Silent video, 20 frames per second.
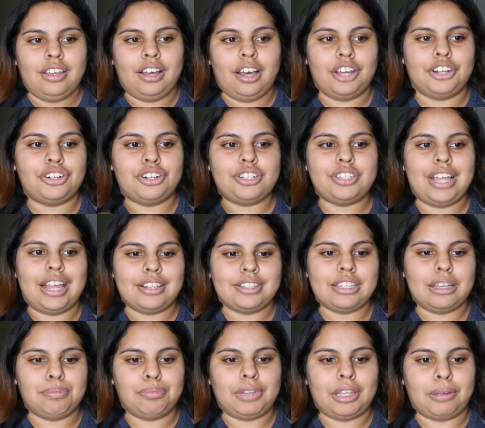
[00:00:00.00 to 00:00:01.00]
understand
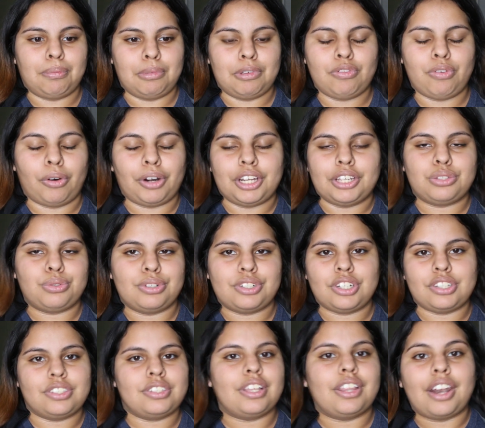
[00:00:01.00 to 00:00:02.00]
something before he
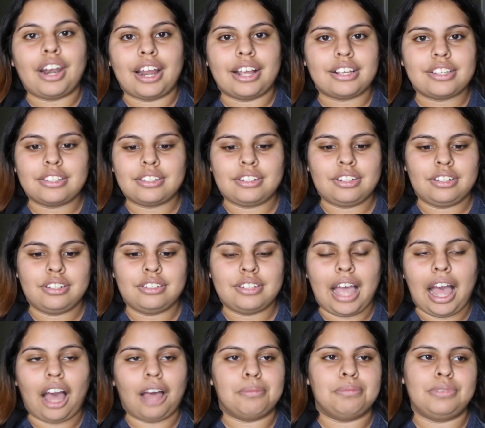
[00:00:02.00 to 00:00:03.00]
switches to the next
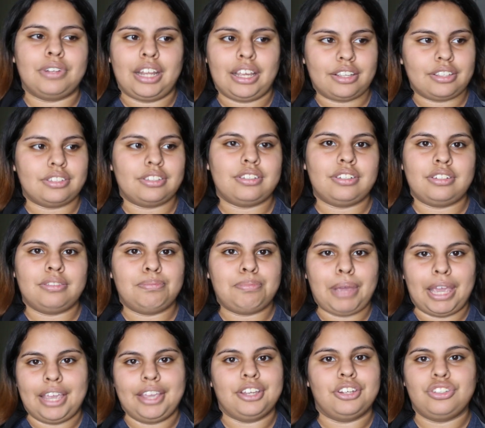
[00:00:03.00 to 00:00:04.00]
tab, next
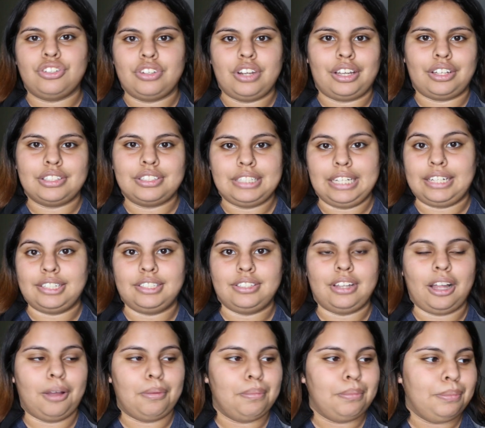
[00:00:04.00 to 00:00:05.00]
page, next
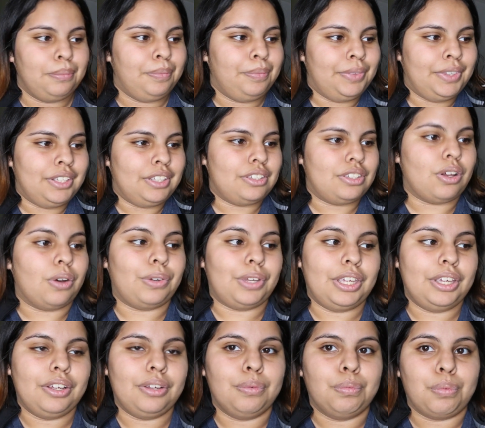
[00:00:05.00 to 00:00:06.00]
desktop. So
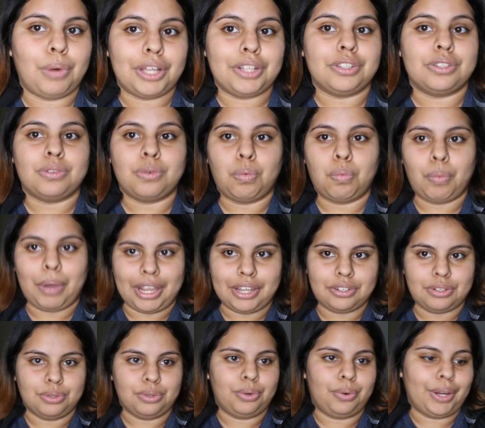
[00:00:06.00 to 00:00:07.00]
he runs way
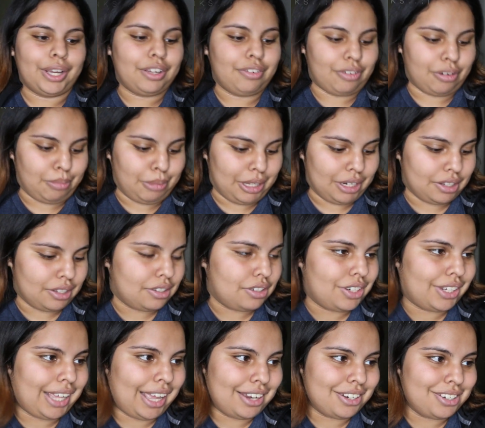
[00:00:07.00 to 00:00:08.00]
too quick for me to
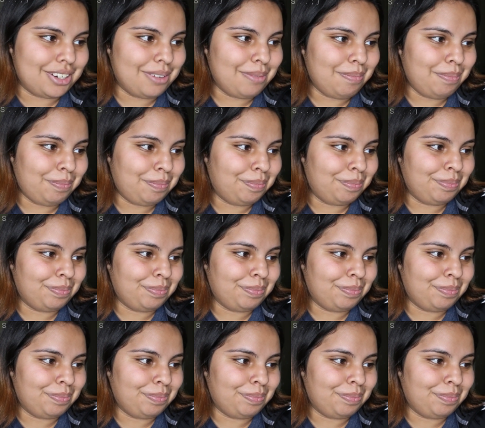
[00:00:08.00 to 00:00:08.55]
catch him.